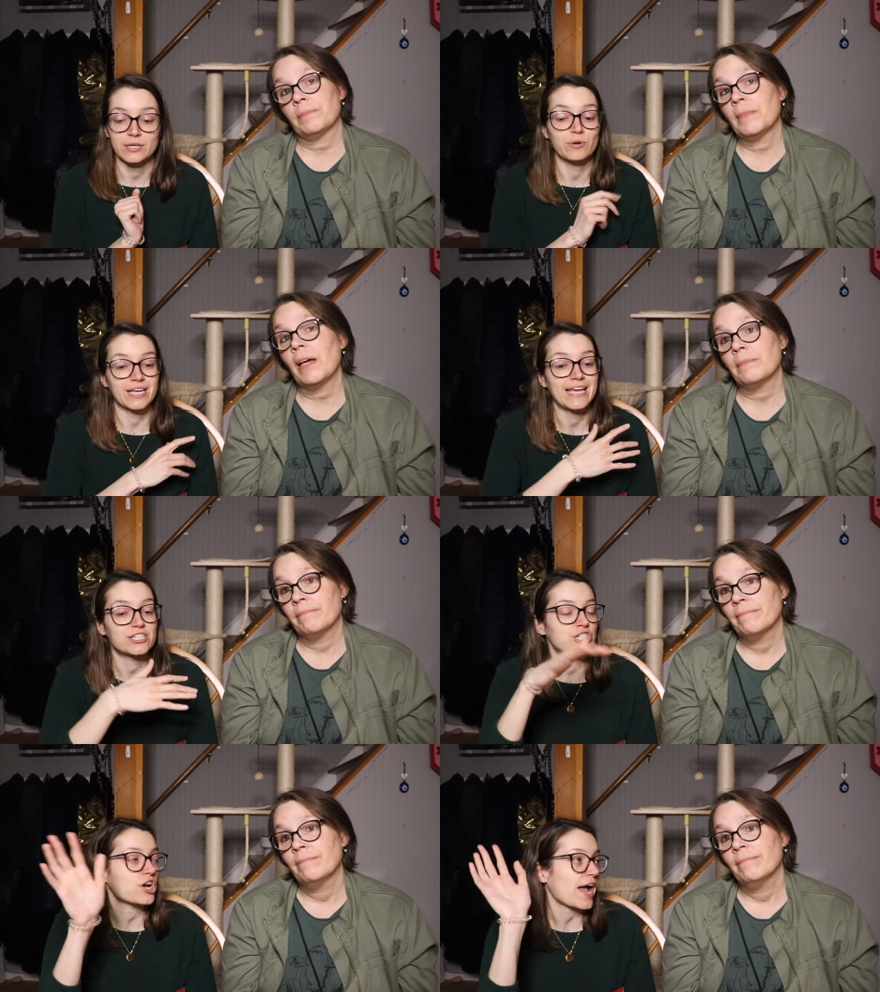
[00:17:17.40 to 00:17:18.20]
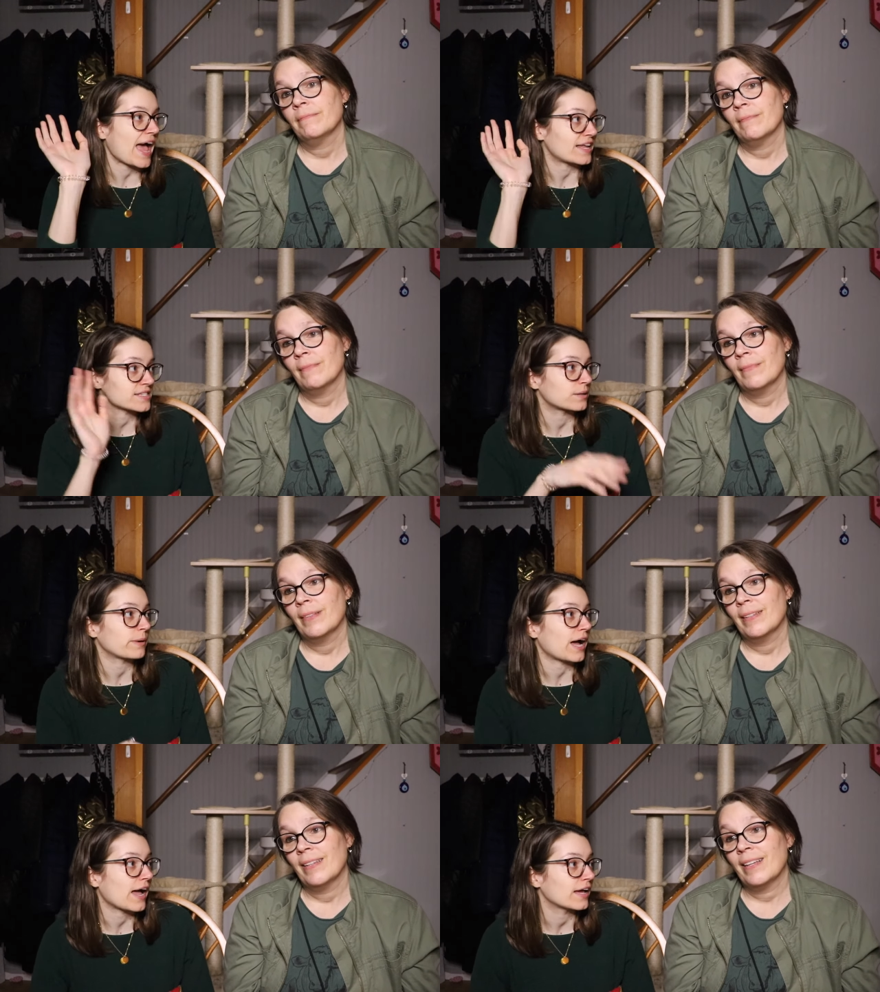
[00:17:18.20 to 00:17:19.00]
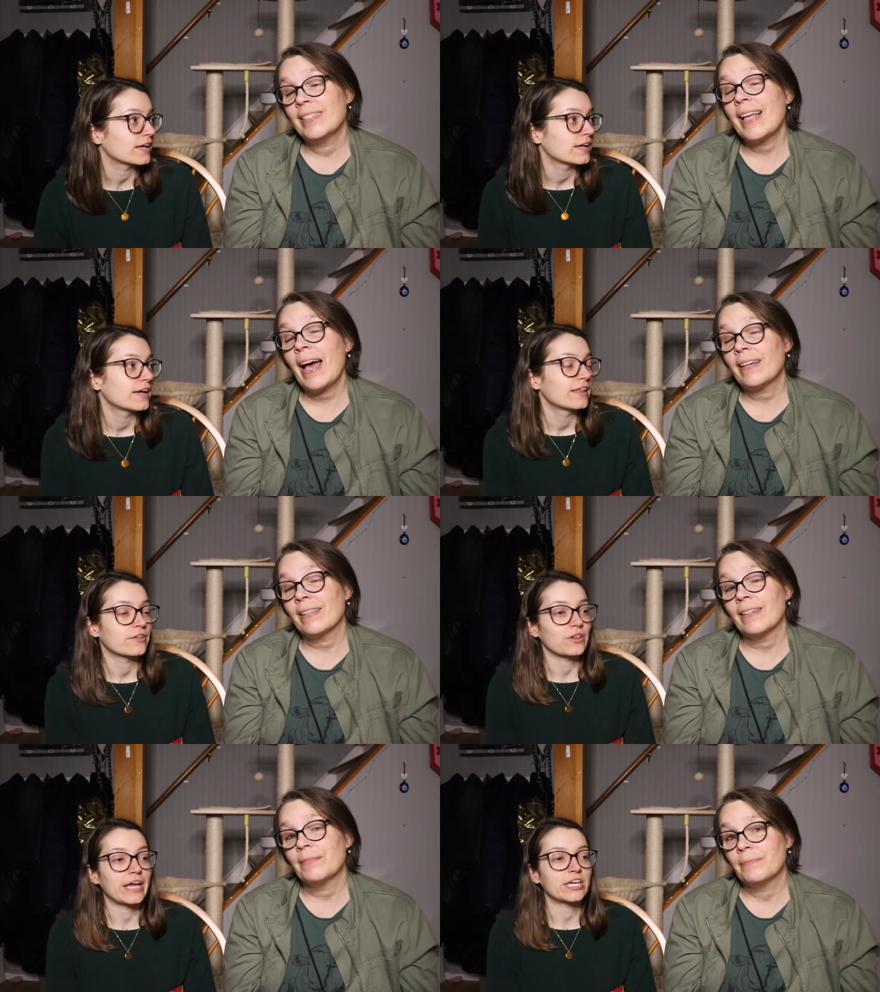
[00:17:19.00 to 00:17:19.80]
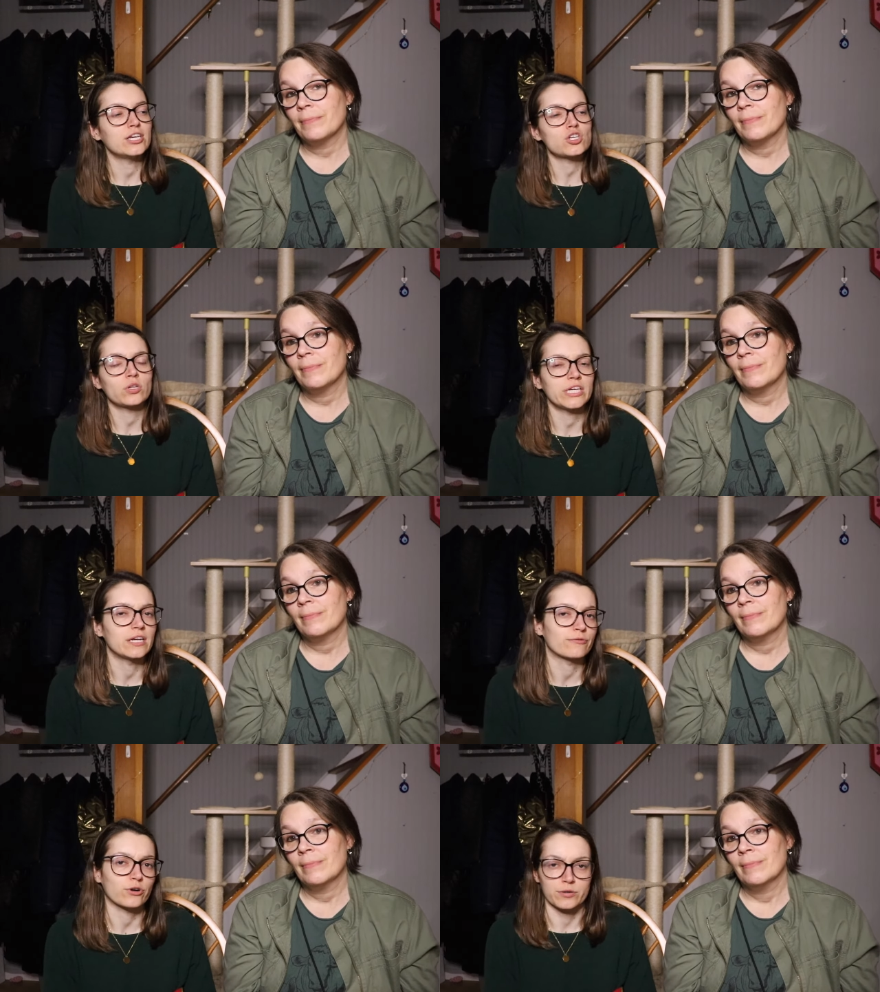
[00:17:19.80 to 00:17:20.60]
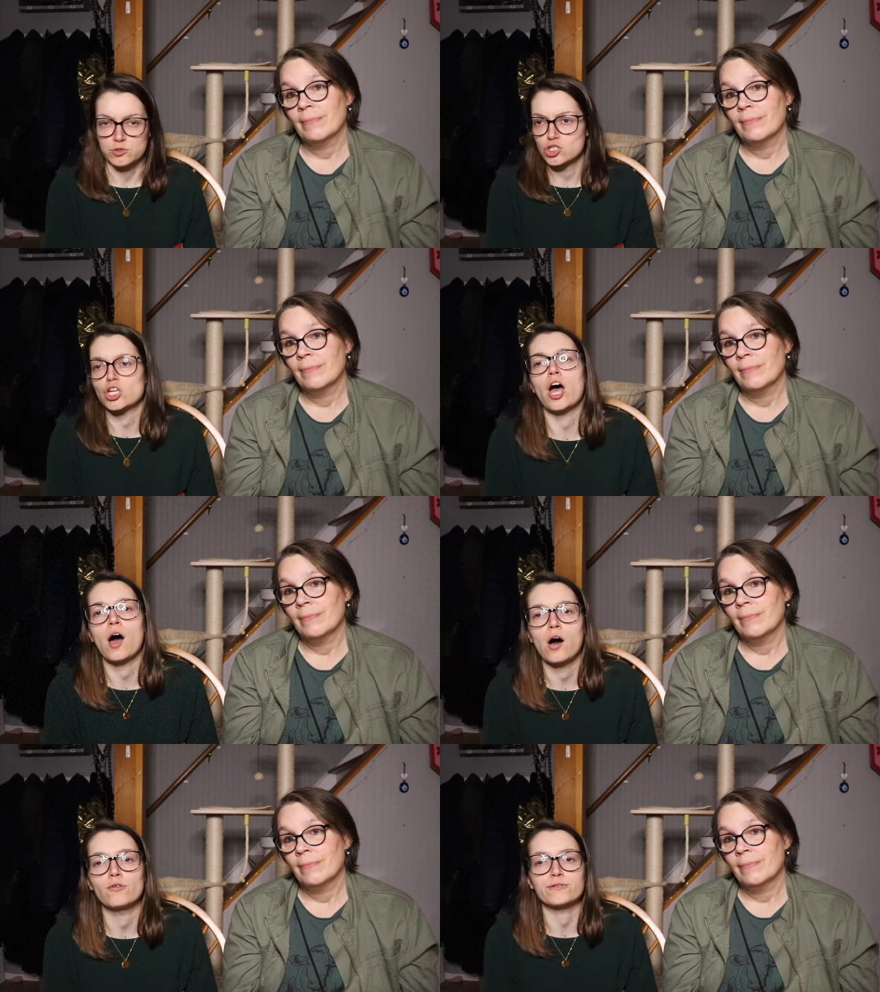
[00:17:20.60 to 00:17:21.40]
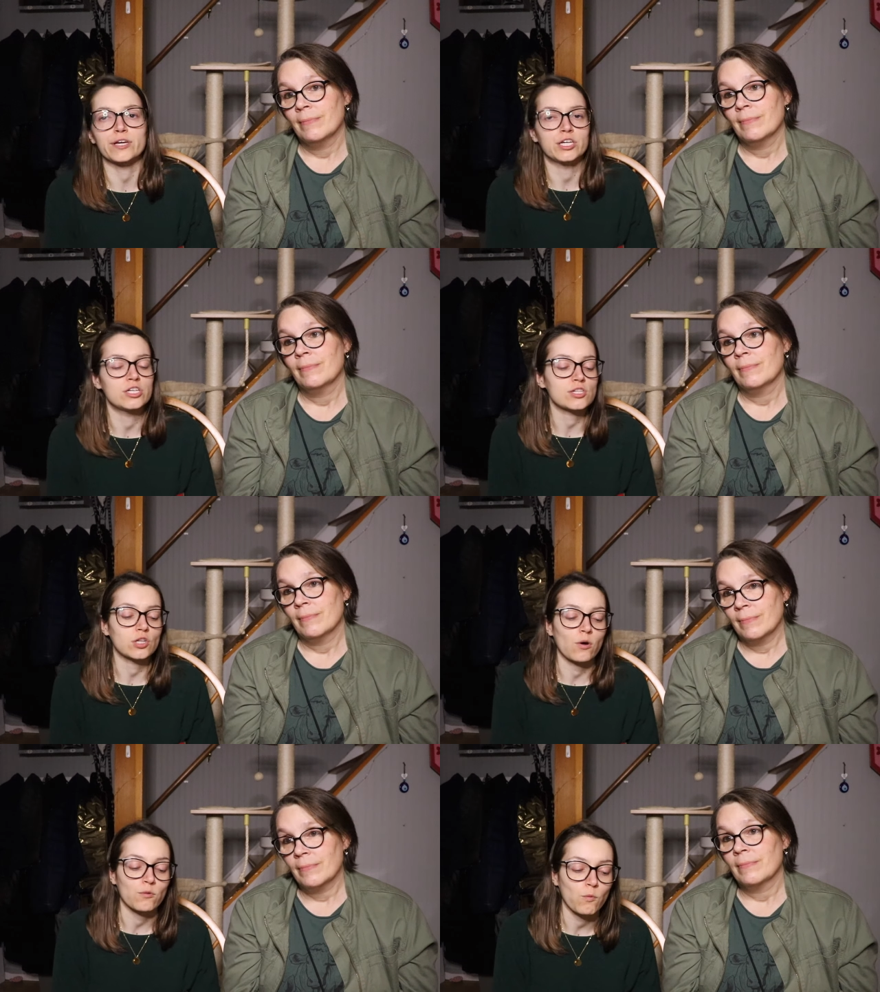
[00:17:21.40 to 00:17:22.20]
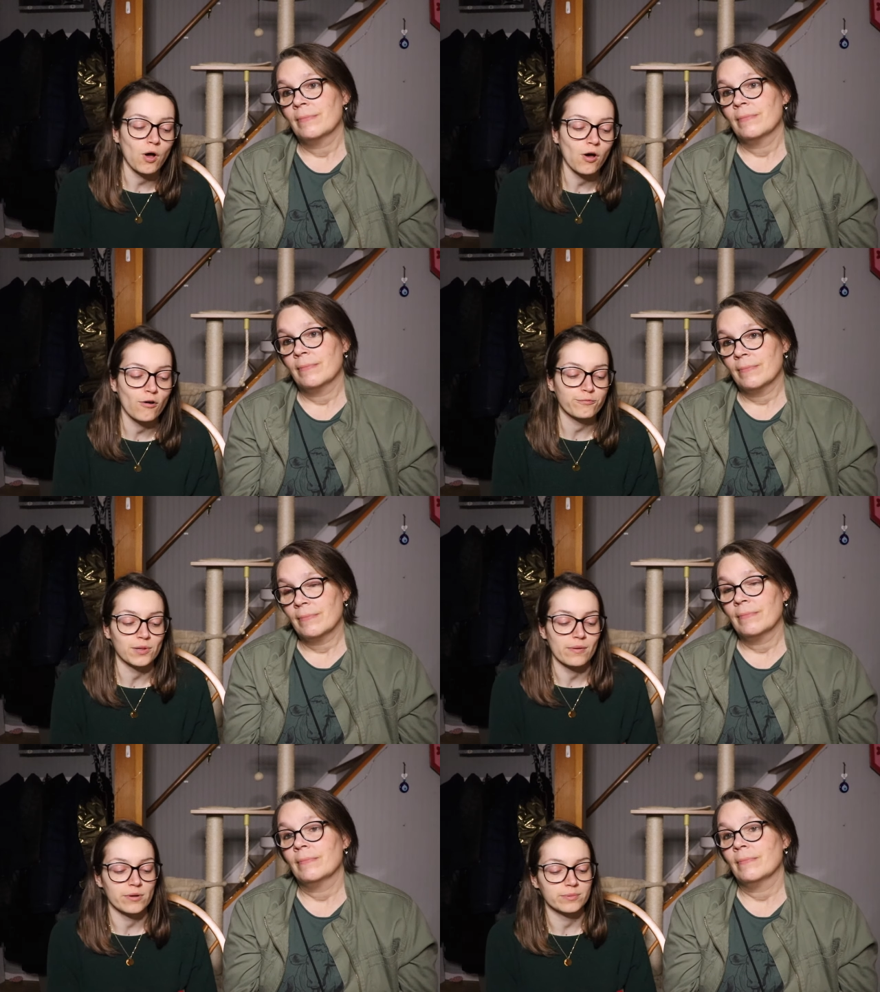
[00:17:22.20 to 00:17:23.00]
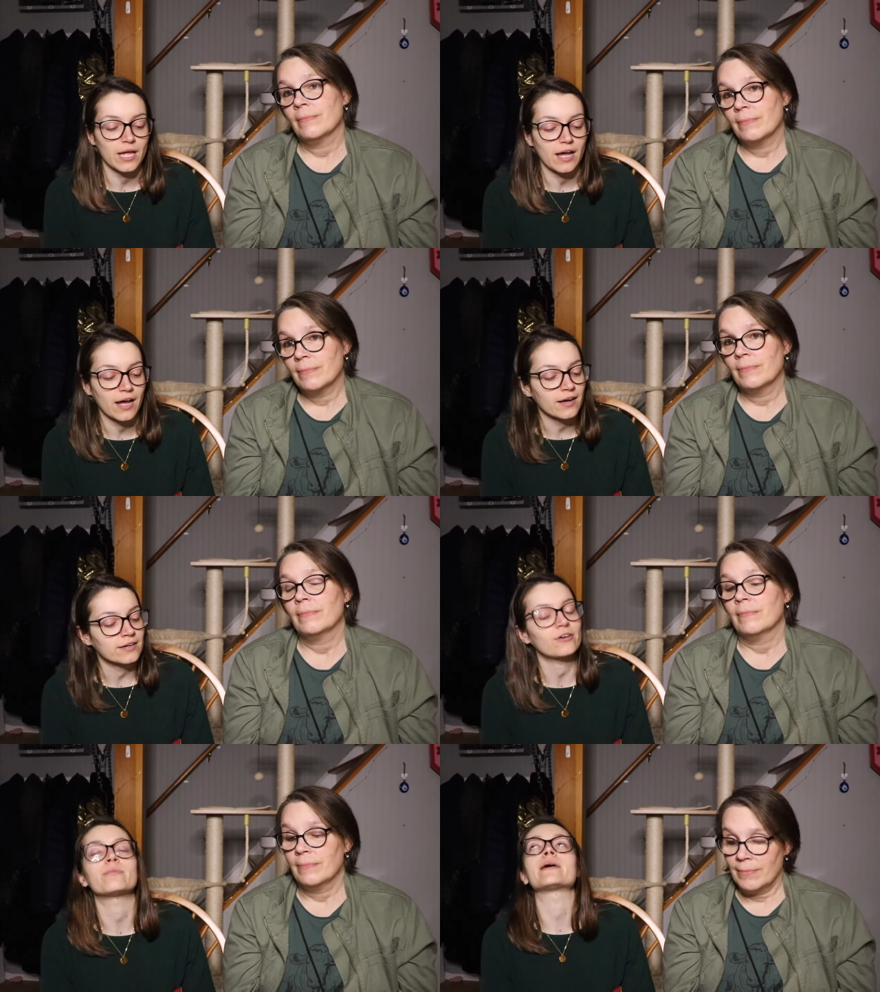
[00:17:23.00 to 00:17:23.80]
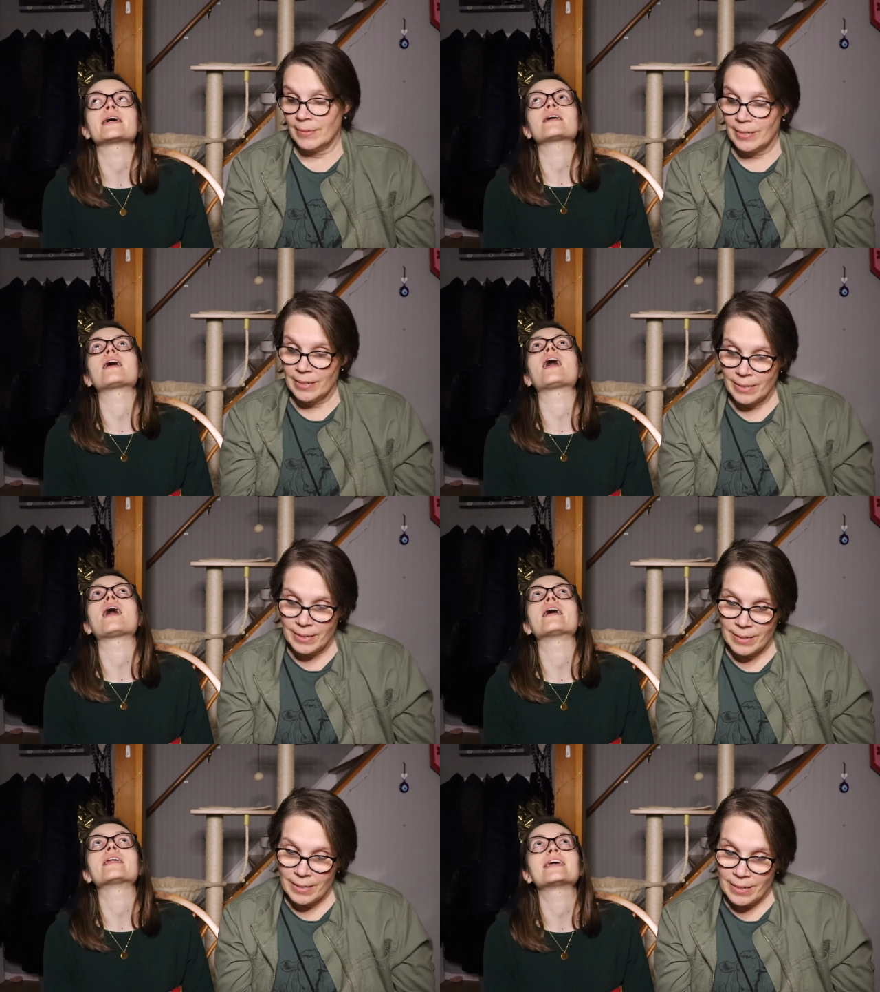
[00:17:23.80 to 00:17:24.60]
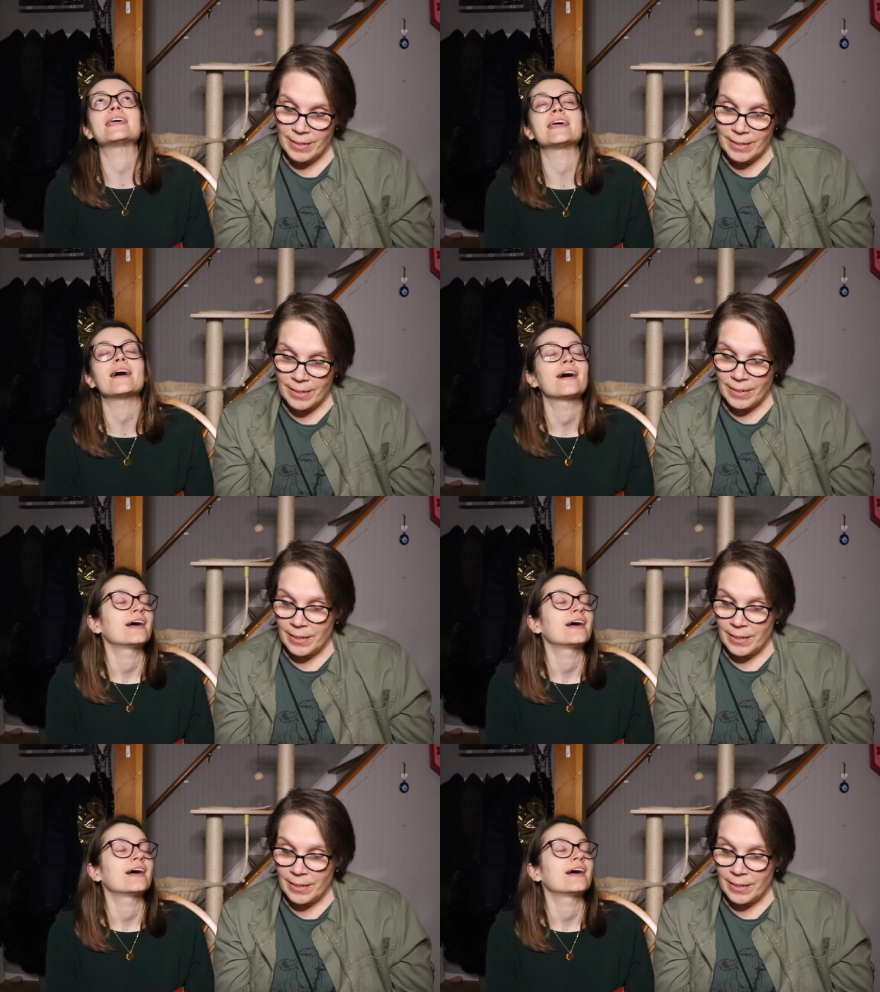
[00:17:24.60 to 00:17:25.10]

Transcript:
Speaker 1: he would have yeah. kissed your ass goodbye. Exactly. They're like he's only in it for himself. Like he's a lone wolf. Blah blah blah. Oh my god. He.